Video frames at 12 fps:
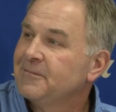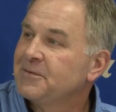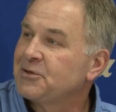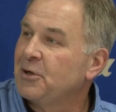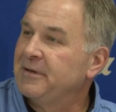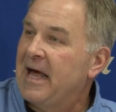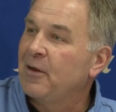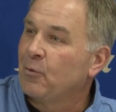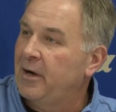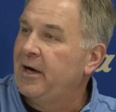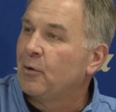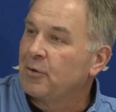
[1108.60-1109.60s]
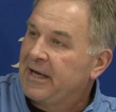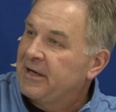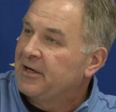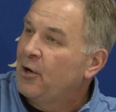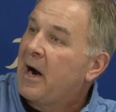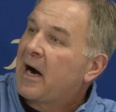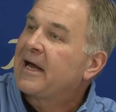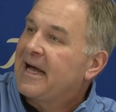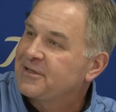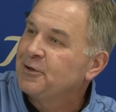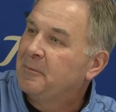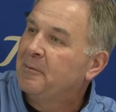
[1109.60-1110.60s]
So now that we're here, we're getting to know our
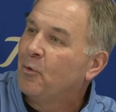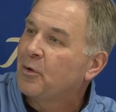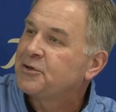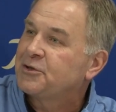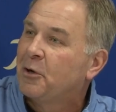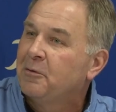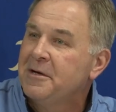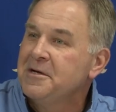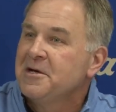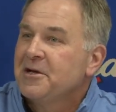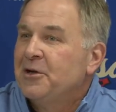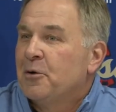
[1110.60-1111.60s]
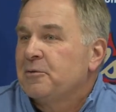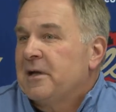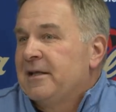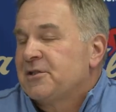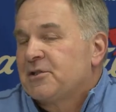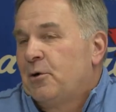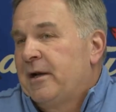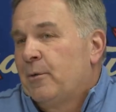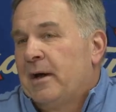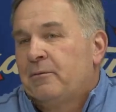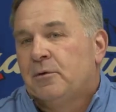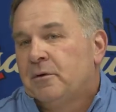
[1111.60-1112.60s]
guys a little bit more. So, you know, and so
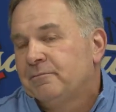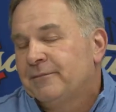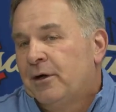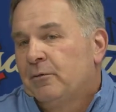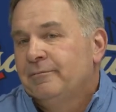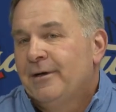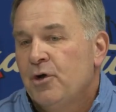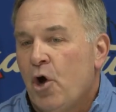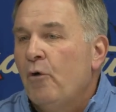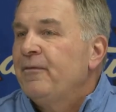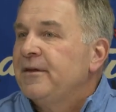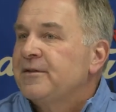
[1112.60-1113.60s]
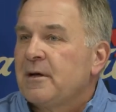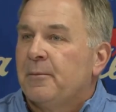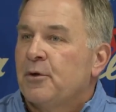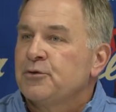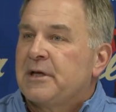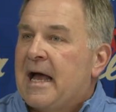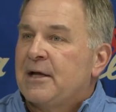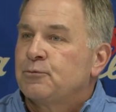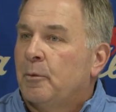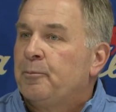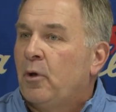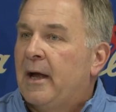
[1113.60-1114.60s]
anyway, well, you know, hopefully some of those
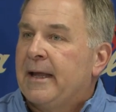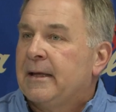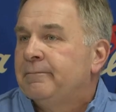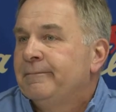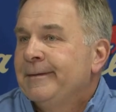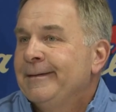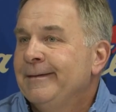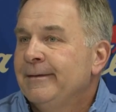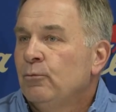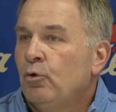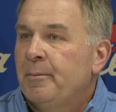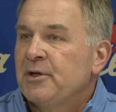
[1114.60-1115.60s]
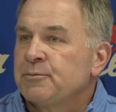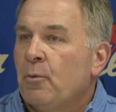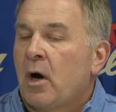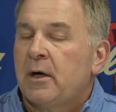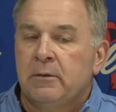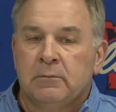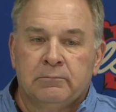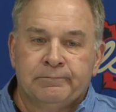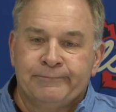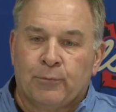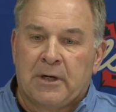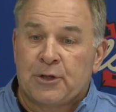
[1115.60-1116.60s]
guys will play and we'll be smart.
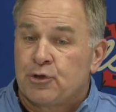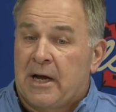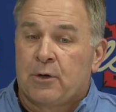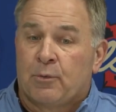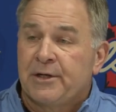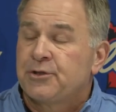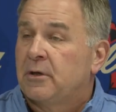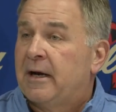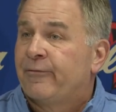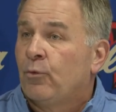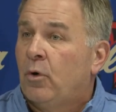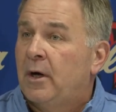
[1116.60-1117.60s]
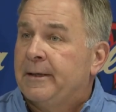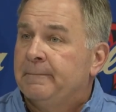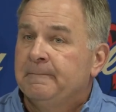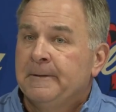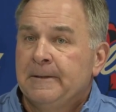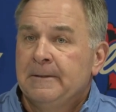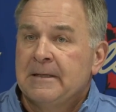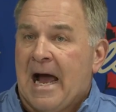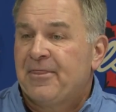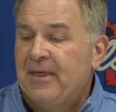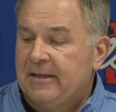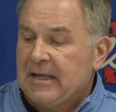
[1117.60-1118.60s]
And we're not trying to redshirt everyone. And
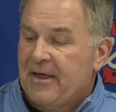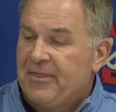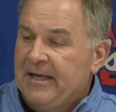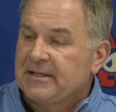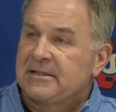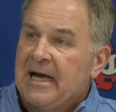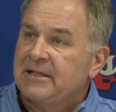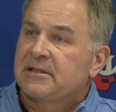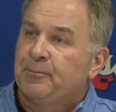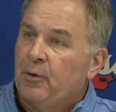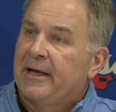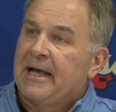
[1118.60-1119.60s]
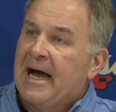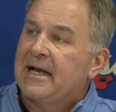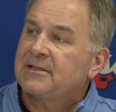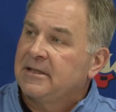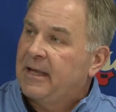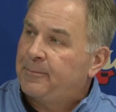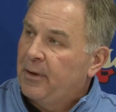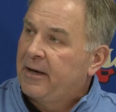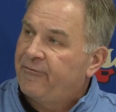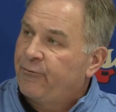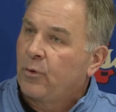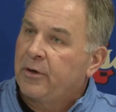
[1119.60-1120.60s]
I think it's nice to play guys and they play
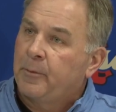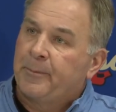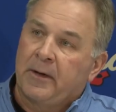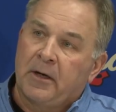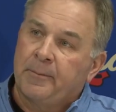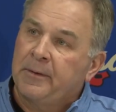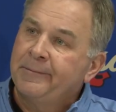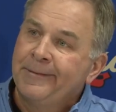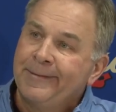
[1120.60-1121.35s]
in a 4-year period, but